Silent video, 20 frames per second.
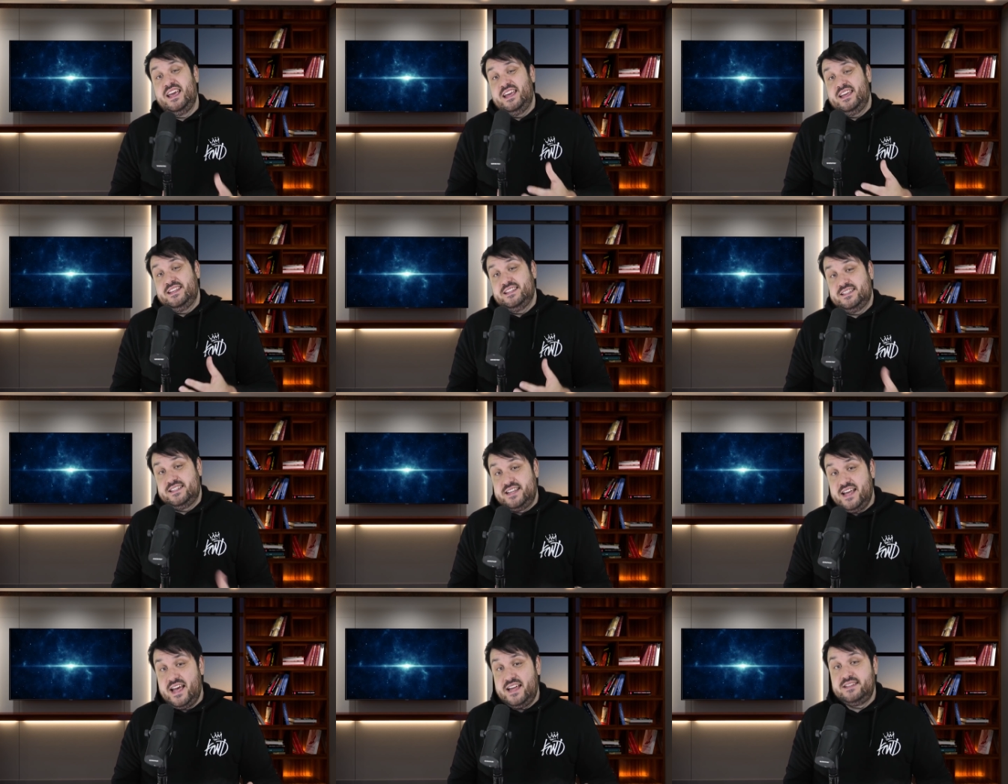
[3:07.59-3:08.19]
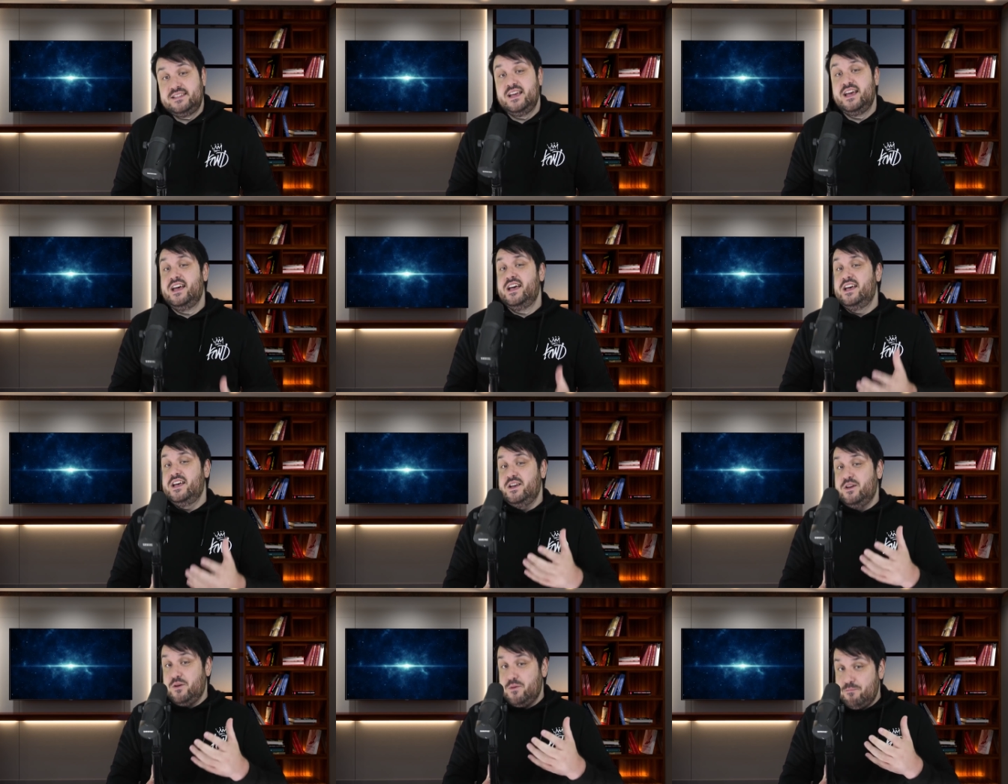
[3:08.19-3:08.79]
Instead,
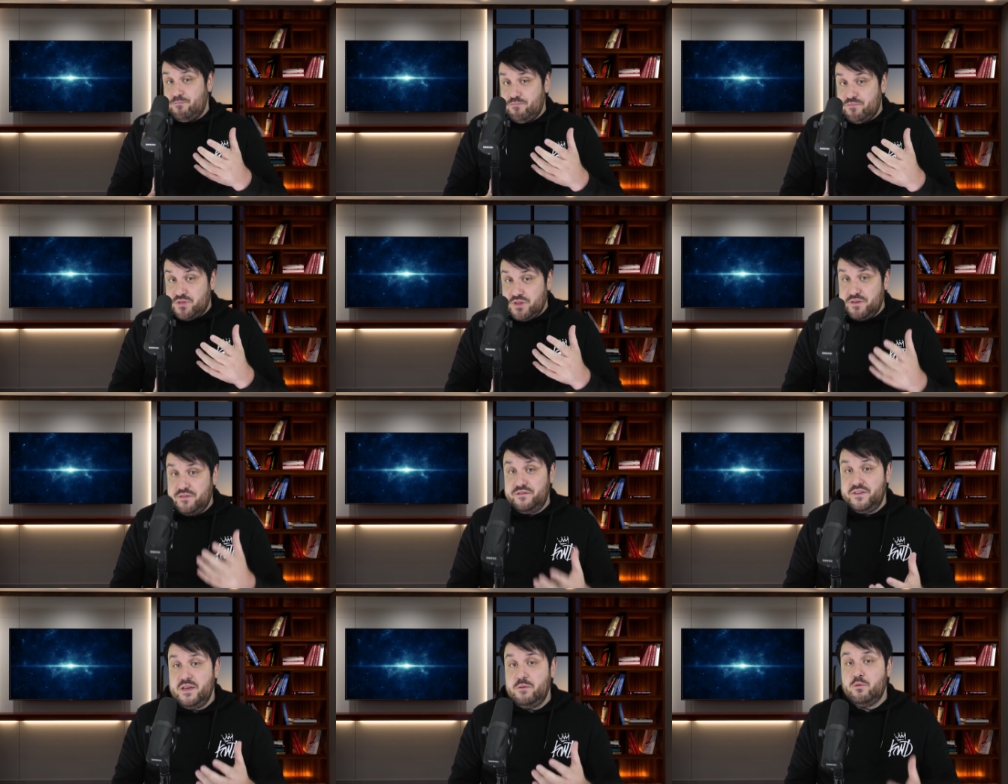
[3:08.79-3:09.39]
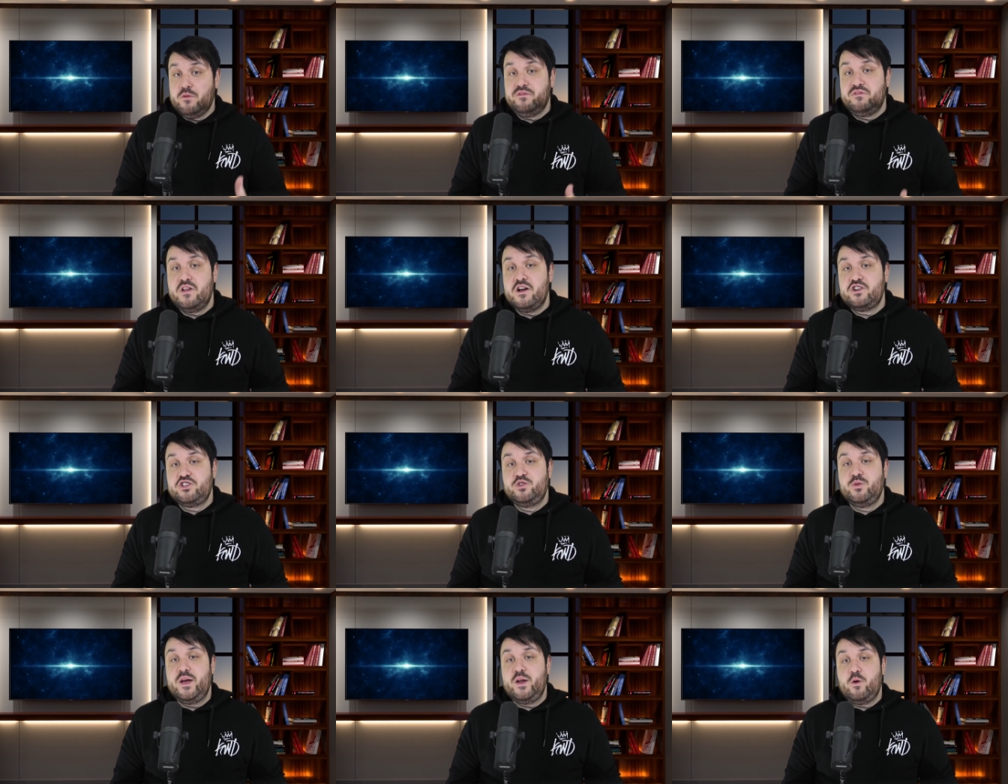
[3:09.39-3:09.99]
the fee will
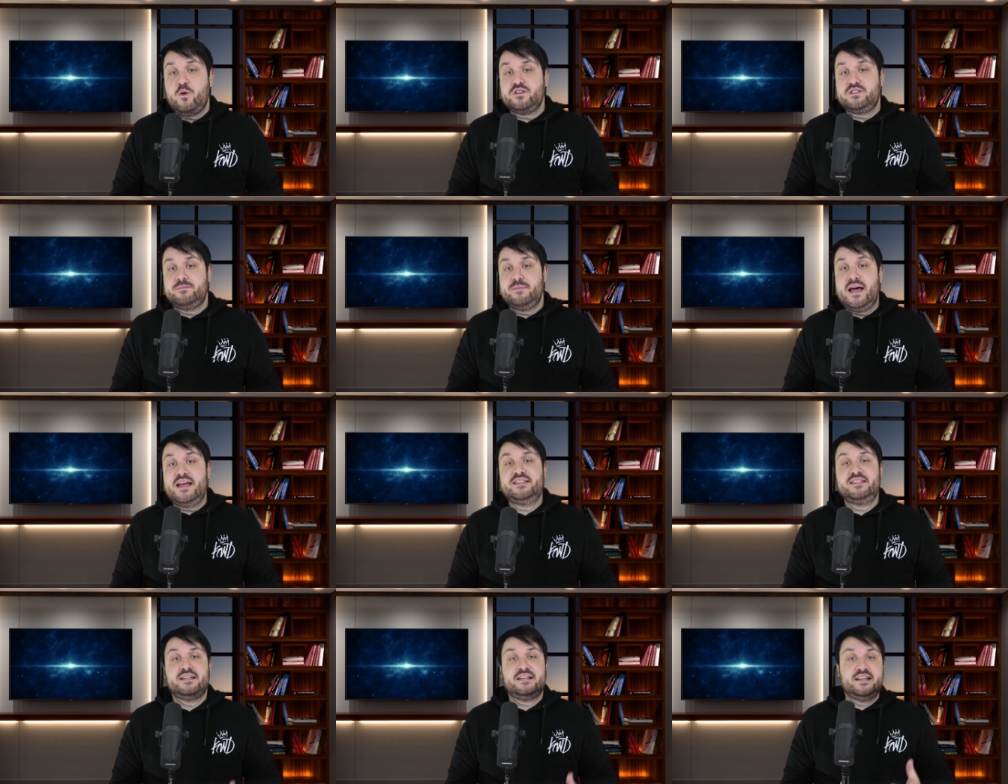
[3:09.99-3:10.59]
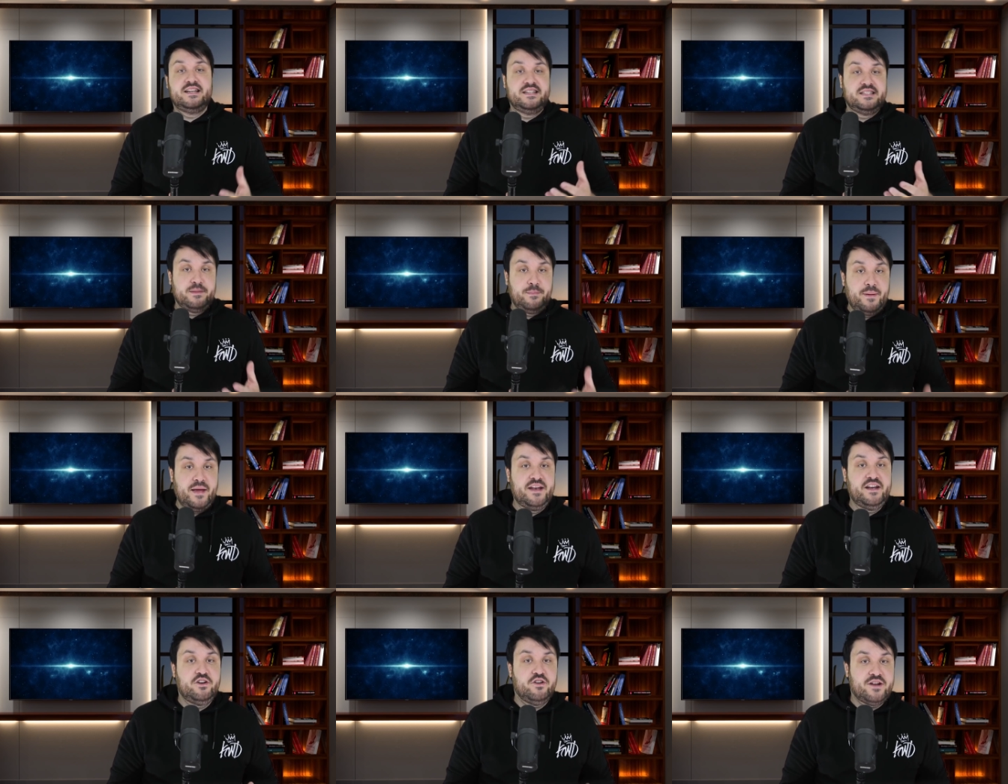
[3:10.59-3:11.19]
fluctuate automatically
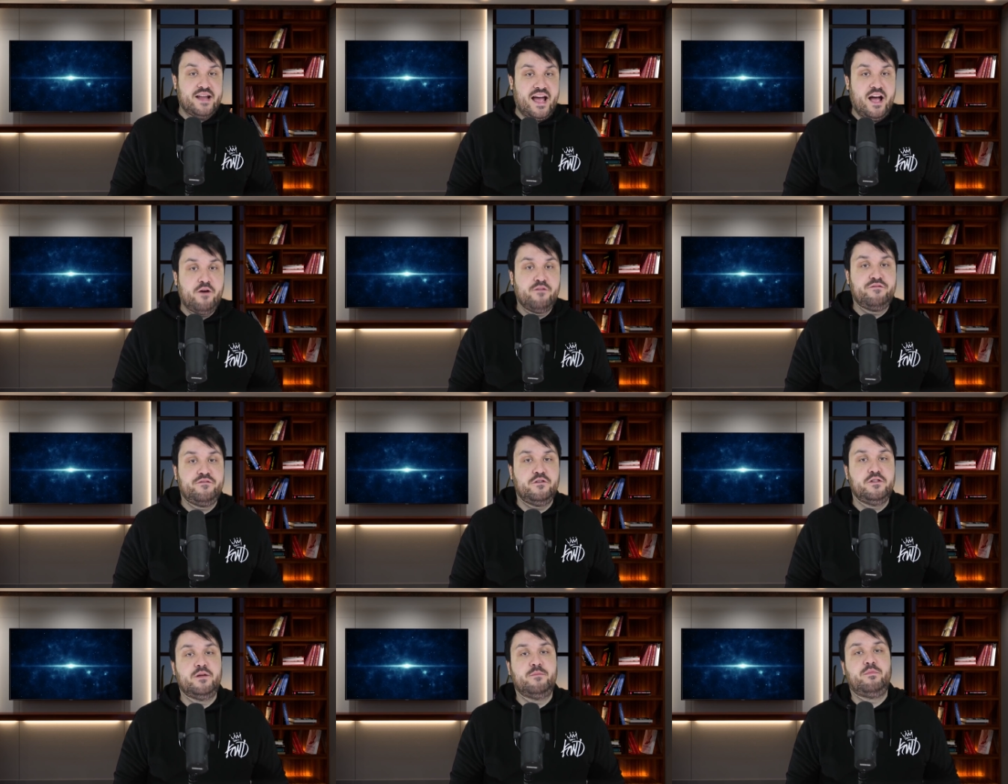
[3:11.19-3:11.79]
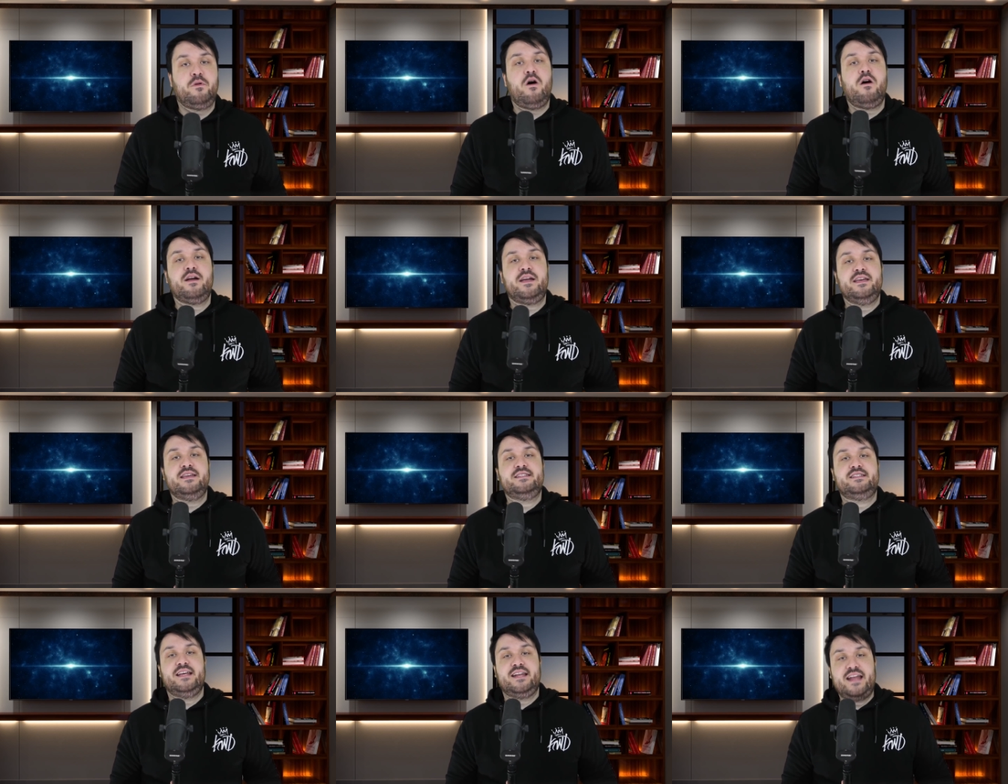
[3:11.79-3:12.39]
depending on how full a block
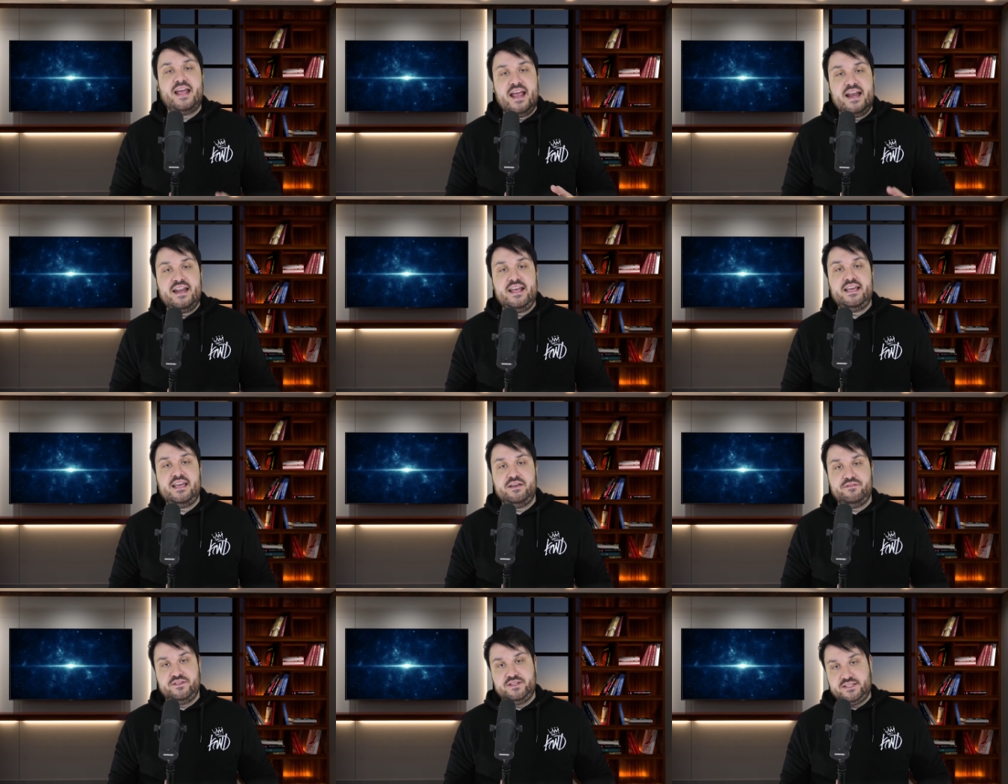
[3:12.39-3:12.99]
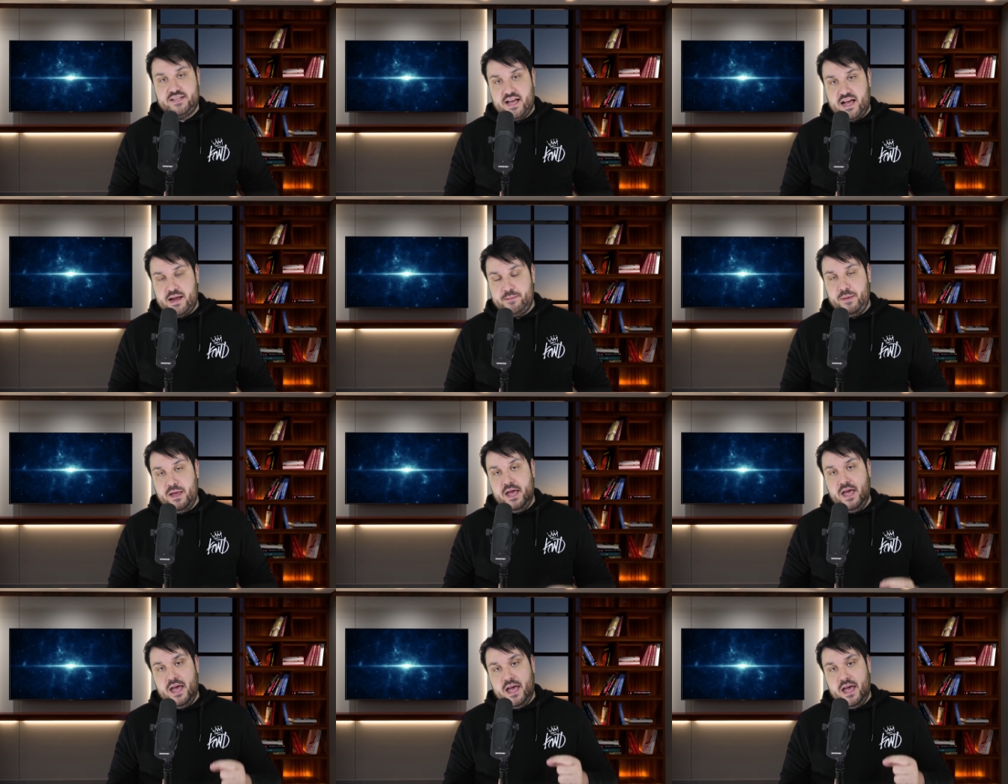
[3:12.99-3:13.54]
is at any given time.